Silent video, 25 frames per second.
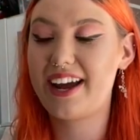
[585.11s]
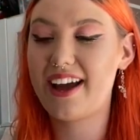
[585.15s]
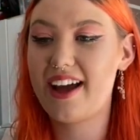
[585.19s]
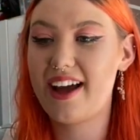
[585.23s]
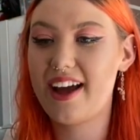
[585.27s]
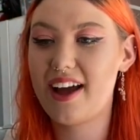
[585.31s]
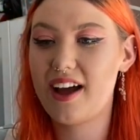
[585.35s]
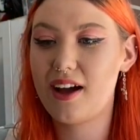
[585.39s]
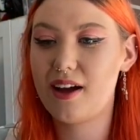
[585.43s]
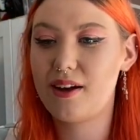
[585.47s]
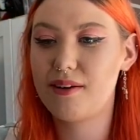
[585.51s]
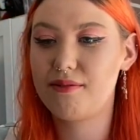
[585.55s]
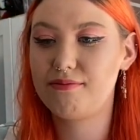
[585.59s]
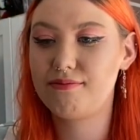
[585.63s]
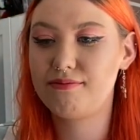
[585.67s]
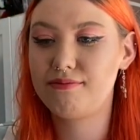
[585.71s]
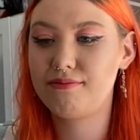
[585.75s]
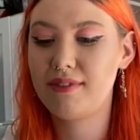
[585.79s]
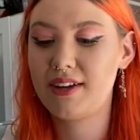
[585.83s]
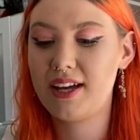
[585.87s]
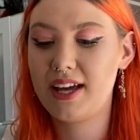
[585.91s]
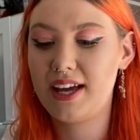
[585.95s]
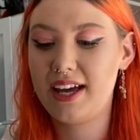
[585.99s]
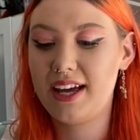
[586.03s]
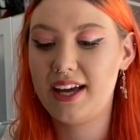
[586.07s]

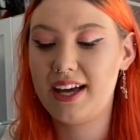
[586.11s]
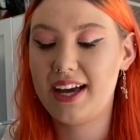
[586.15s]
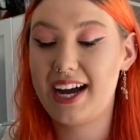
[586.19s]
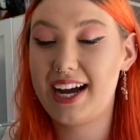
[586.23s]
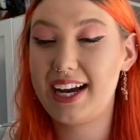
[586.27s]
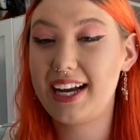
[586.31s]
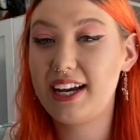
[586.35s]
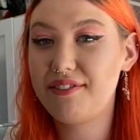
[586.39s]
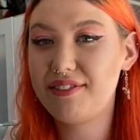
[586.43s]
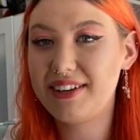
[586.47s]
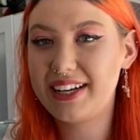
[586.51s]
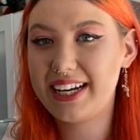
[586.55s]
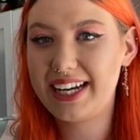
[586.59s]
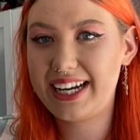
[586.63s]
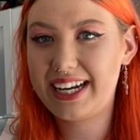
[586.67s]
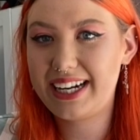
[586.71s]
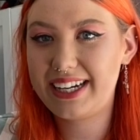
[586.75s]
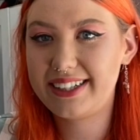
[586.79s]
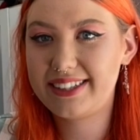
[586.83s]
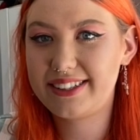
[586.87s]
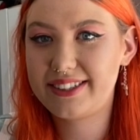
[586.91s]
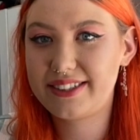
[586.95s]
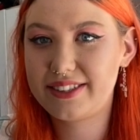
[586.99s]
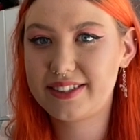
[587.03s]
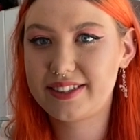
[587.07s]
I live in
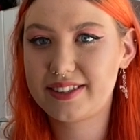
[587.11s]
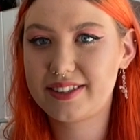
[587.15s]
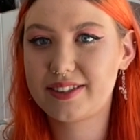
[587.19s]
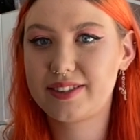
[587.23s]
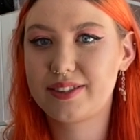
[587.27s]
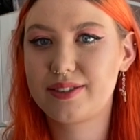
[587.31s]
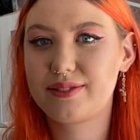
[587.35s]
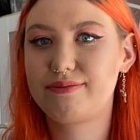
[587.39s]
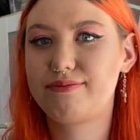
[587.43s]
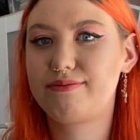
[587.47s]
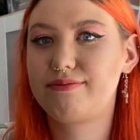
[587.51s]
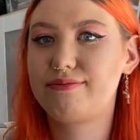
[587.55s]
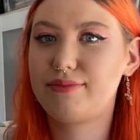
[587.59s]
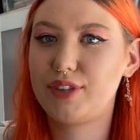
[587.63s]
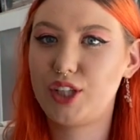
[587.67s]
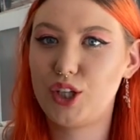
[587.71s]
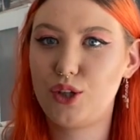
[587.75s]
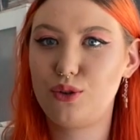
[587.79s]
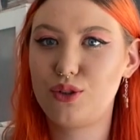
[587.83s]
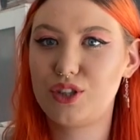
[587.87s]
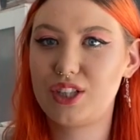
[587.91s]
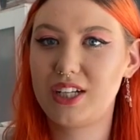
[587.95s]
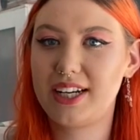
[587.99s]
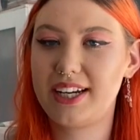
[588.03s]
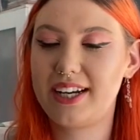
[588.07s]
Leeds,
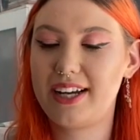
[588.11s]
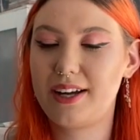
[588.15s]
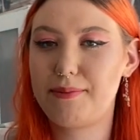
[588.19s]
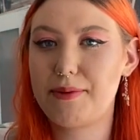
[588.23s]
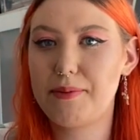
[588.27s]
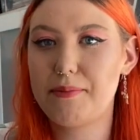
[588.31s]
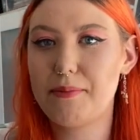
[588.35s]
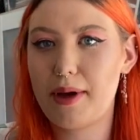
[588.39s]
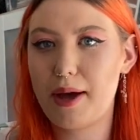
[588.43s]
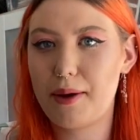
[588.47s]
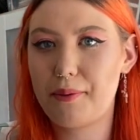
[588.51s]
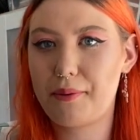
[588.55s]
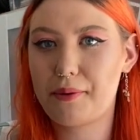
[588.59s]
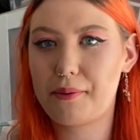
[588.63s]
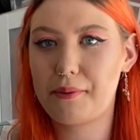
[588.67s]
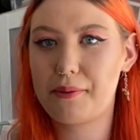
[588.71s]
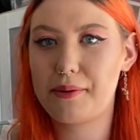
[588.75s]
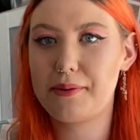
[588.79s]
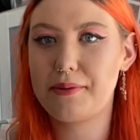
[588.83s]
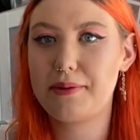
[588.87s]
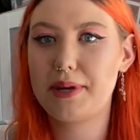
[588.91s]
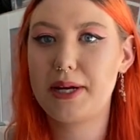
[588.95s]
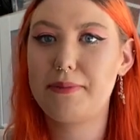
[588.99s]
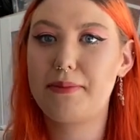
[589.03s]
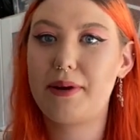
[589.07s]
usually. I'm in Birmingham at
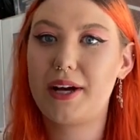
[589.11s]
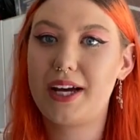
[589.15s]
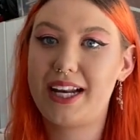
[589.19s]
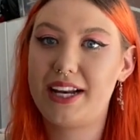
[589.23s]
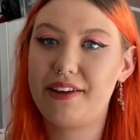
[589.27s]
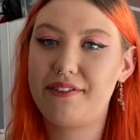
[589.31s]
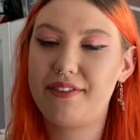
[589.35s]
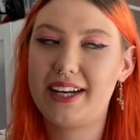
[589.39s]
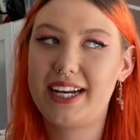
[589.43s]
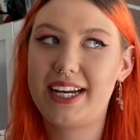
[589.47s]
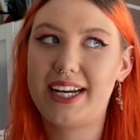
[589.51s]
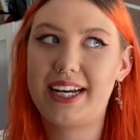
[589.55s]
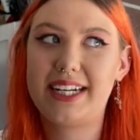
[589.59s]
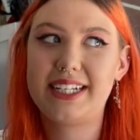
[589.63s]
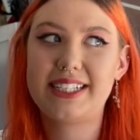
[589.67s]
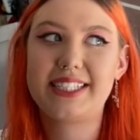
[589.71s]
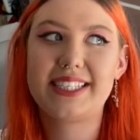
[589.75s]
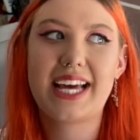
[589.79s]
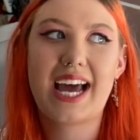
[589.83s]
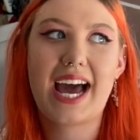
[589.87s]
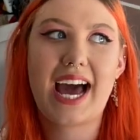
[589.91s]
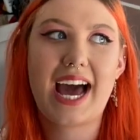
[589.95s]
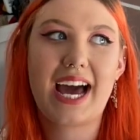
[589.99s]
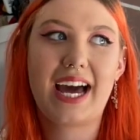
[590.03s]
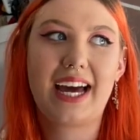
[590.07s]
the minute, but I live in
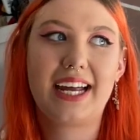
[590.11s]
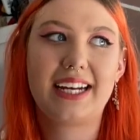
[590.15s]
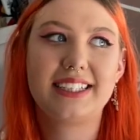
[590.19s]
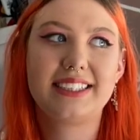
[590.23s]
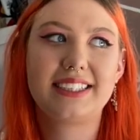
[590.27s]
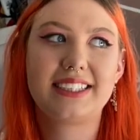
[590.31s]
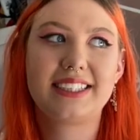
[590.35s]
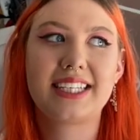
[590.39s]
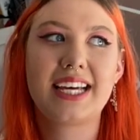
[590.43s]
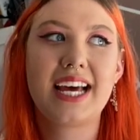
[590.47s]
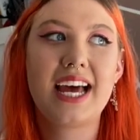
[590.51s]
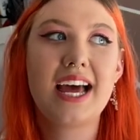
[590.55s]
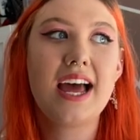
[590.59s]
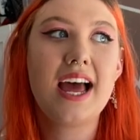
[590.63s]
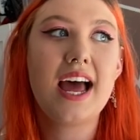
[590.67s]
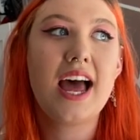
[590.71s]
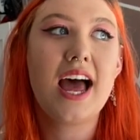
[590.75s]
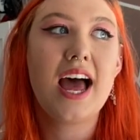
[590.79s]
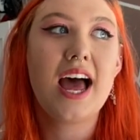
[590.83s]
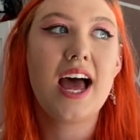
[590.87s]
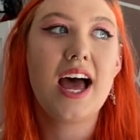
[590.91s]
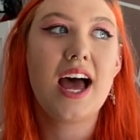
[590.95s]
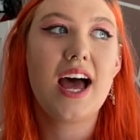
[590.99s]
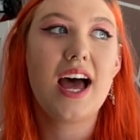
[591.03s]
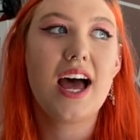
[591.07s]
Leeds. And
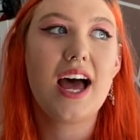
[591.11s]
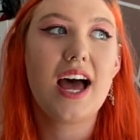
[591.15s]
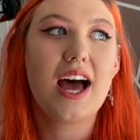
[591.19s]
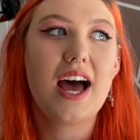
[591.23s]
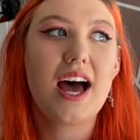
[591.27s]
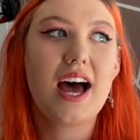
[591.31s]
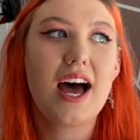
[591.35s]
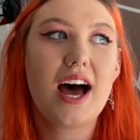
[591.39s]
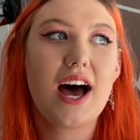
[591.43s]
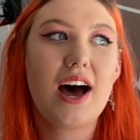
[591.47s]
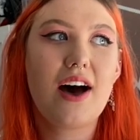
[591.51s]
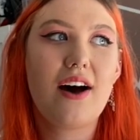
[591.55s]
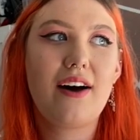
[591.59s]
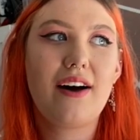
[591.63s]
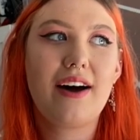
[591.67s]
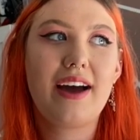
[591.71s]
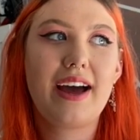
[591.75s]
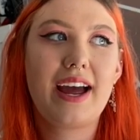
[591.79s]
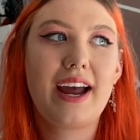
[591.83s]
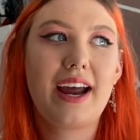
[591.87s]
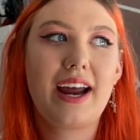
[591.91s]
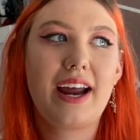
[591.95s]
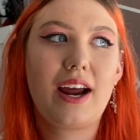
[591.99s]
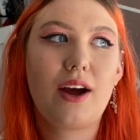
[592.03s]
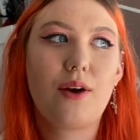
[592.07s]

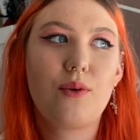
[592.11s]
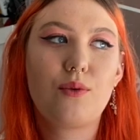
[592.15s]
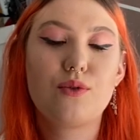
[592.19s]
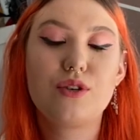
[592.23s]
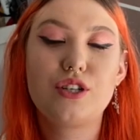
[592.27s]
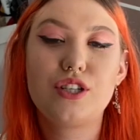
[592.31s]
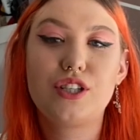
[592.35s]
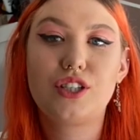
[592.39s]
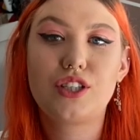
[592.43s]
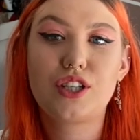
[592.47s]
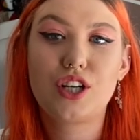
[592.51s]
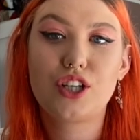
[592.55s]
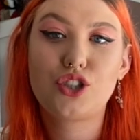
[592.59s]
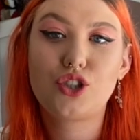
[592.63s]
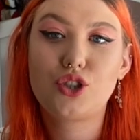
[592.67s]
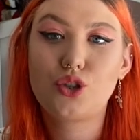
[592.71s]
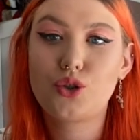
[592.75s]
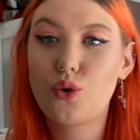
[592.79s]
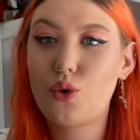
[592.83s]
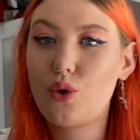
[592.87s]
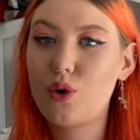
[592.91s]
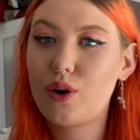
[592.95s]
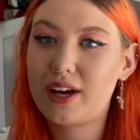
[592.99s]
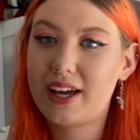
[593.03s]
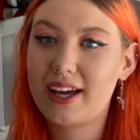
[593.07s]
I was
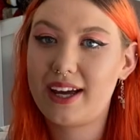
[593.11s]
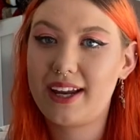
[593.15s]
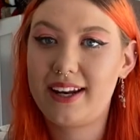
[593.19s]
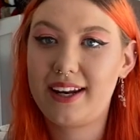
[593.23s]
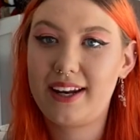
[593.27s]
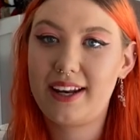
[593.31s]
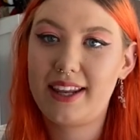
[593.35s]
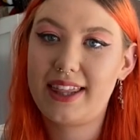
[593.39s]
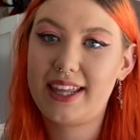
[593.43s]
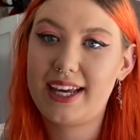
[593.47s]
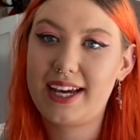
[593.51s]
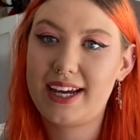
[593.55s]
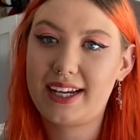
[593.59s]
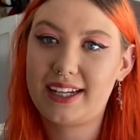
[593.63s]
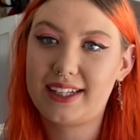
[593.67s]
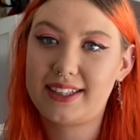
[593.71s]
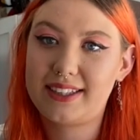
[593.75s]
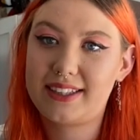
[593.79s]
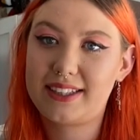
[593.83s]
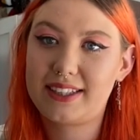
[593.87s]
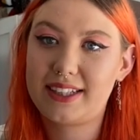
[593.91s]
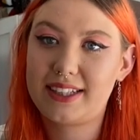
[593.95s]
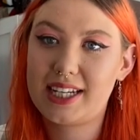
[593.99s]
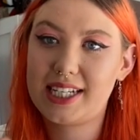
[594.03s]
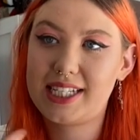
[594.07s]
stalking
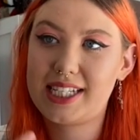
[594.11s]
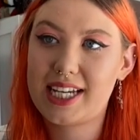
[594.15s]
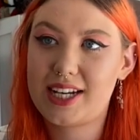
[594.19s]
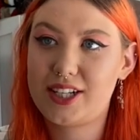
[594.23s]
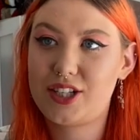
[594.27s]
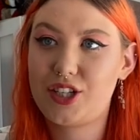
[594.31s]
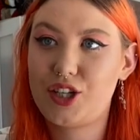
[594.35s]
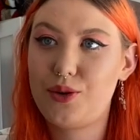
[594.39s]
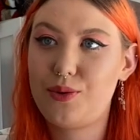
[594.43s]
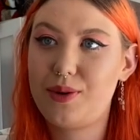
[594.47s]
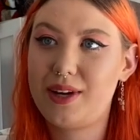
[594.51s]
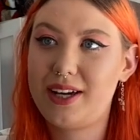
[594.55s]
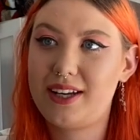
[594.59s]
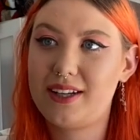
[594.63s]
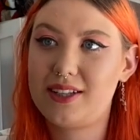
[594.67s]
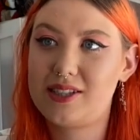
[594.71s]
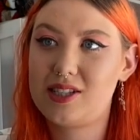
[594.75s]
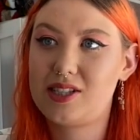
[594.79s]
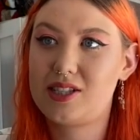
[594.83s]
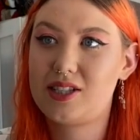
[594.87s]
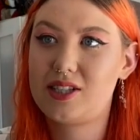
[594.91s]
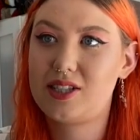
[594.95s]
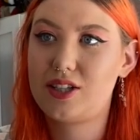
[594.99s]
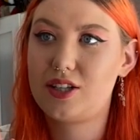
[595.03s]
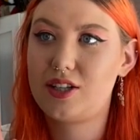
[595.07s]
this
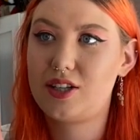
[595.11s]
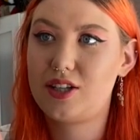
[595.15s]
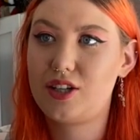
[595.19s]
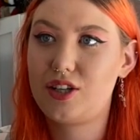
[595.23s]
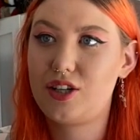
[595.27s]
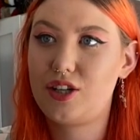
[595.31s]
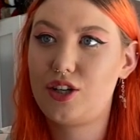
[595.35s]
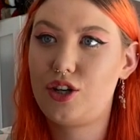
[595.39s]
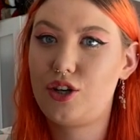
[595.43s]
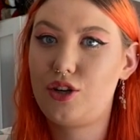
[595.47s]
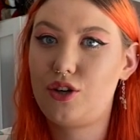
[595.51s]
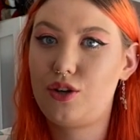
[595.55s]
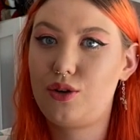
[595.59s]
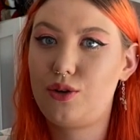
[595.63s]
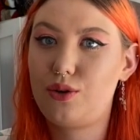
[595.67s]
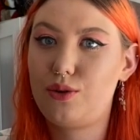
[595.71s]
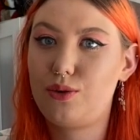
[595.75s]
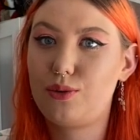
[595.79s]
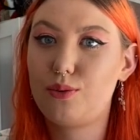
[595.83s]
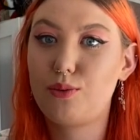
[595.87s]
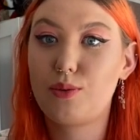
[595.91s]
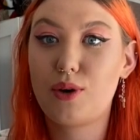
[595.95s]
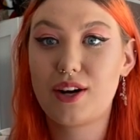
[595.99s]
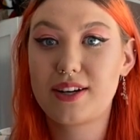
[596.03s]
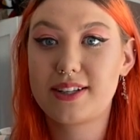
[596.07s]
tattooist
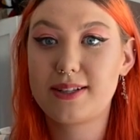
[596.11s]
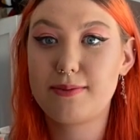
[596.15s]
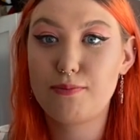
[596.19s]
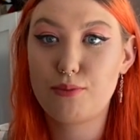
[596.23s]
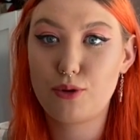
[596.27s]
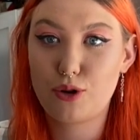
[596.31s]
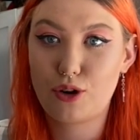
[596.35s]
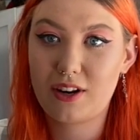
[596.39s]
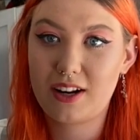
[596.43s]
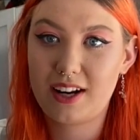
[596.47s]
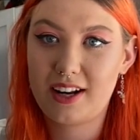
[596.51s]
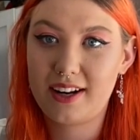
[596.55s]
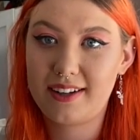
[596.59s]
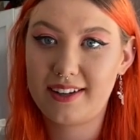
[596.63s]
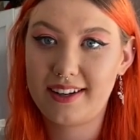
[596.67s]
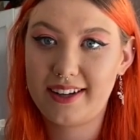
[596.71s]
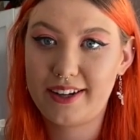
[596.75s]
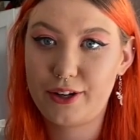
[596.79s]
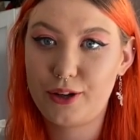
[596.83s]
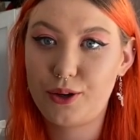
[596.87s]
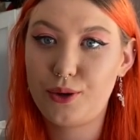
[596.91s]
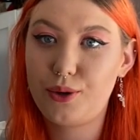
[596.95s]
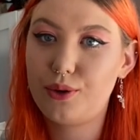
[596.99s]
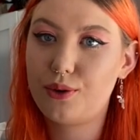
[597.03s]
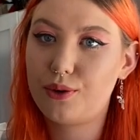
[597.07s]
who worked in Brooklyn in
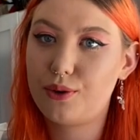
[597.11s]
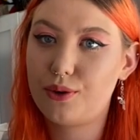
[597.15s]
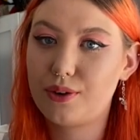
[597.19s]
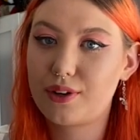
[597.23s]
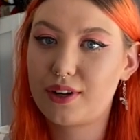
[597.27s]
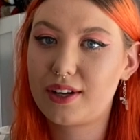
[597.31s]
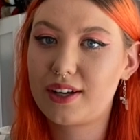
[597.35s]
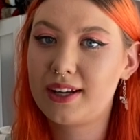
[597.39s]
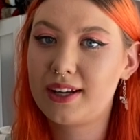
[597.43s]
New York.